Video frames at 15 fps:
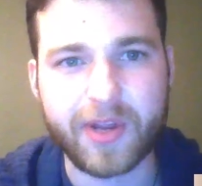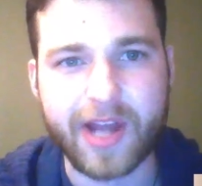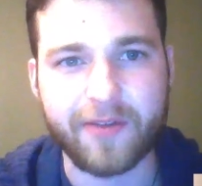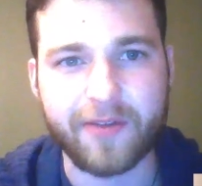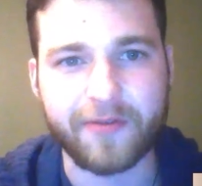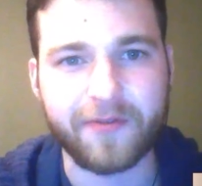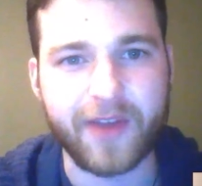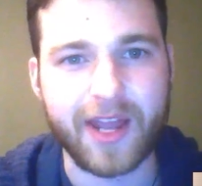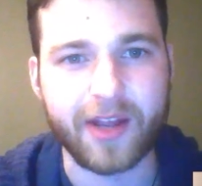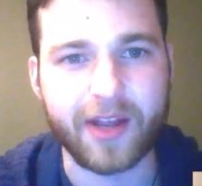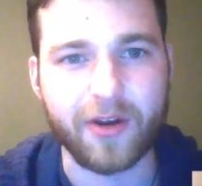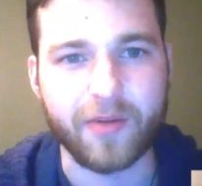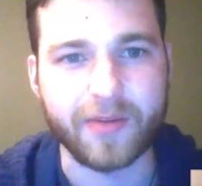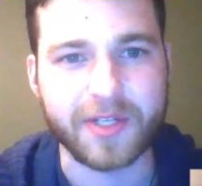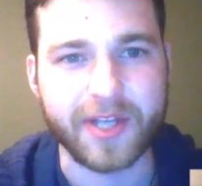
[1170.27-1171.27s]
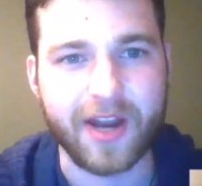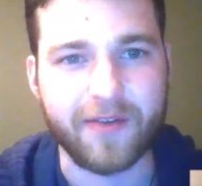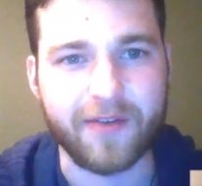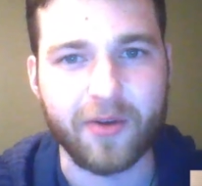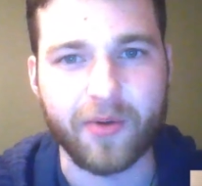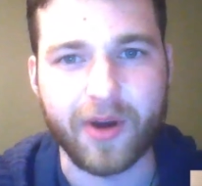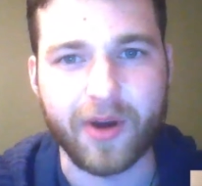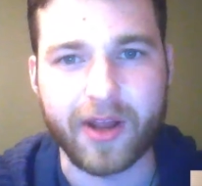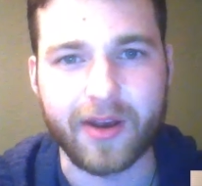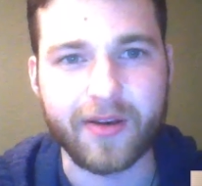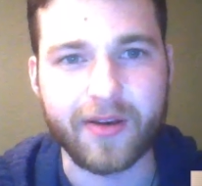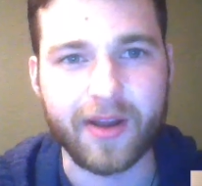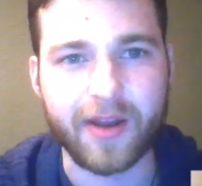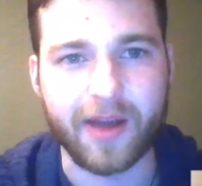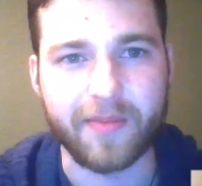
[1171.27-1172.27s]
fading almost everyone
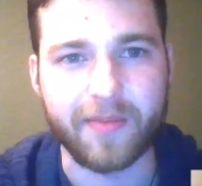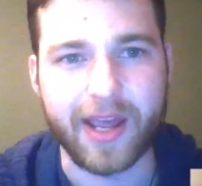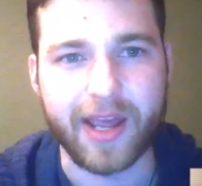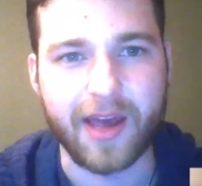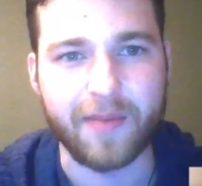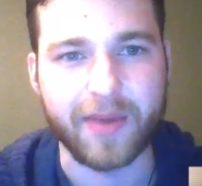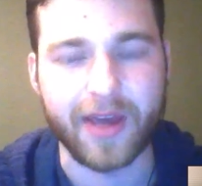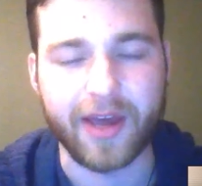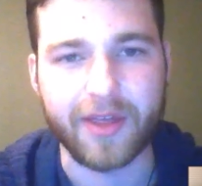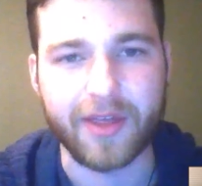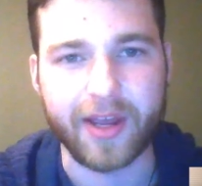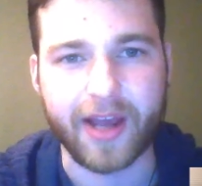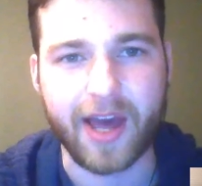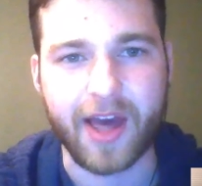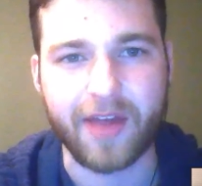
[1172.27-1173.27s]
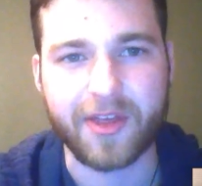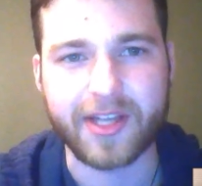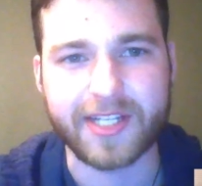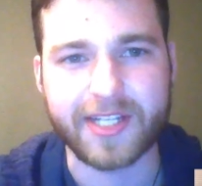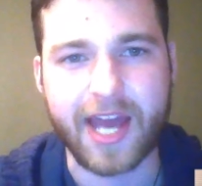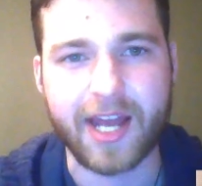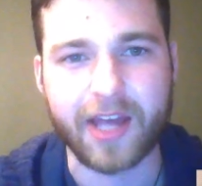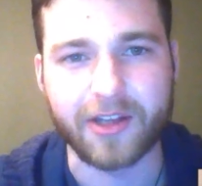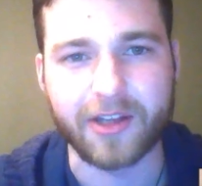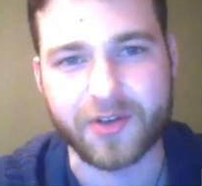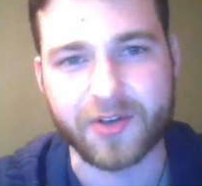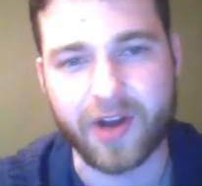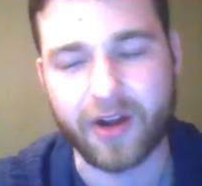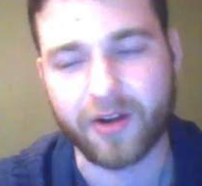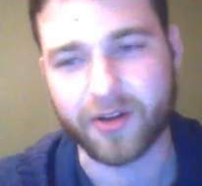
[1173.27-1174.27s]
on Miami, I think. I think
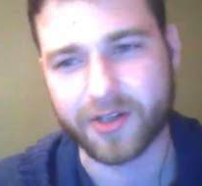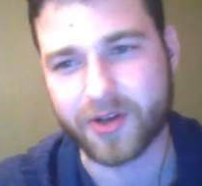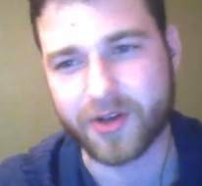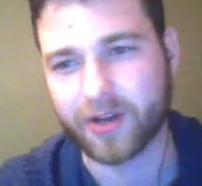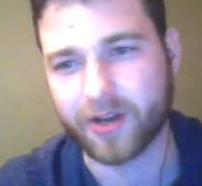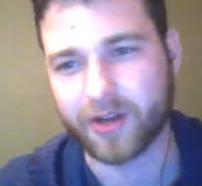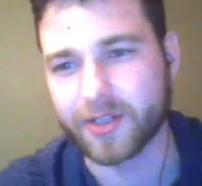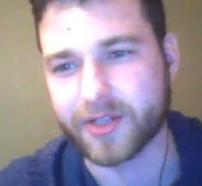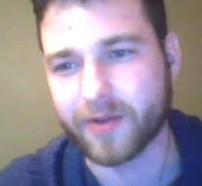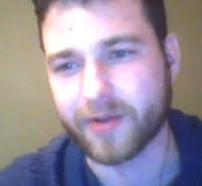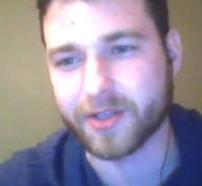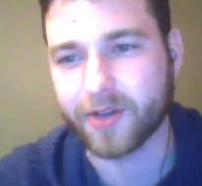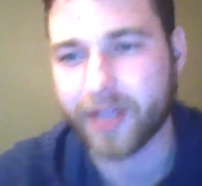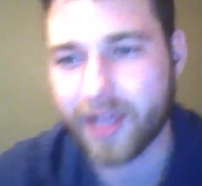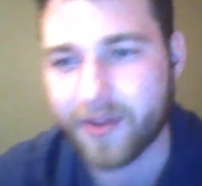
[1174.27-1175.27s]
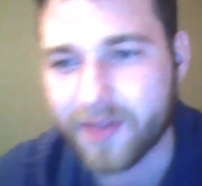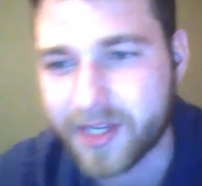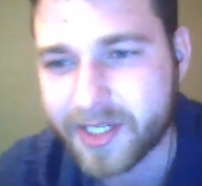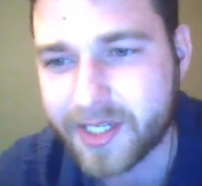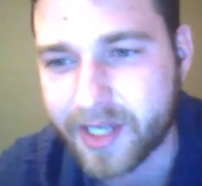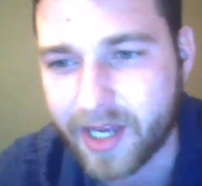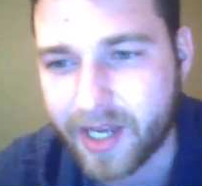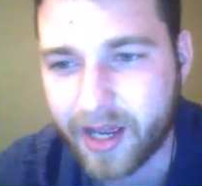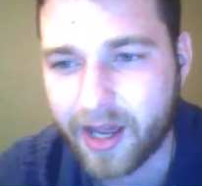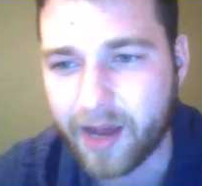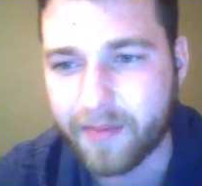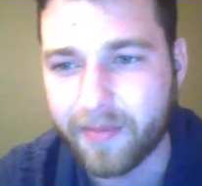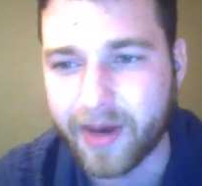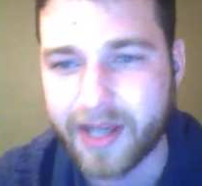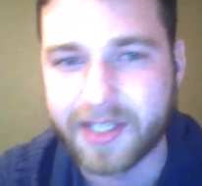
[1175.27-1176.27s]
Tannehill struggles. I was looking at this
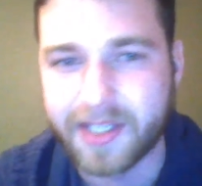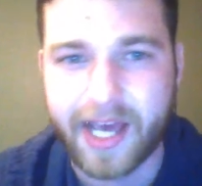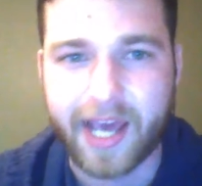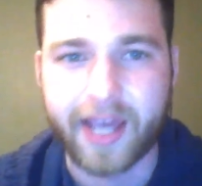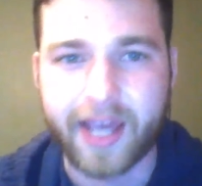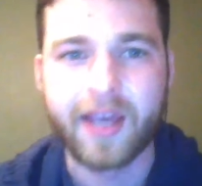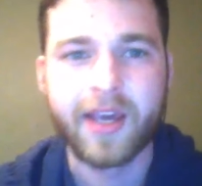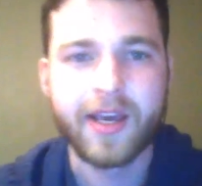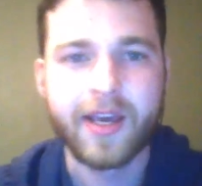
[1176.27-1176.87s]
on Monday.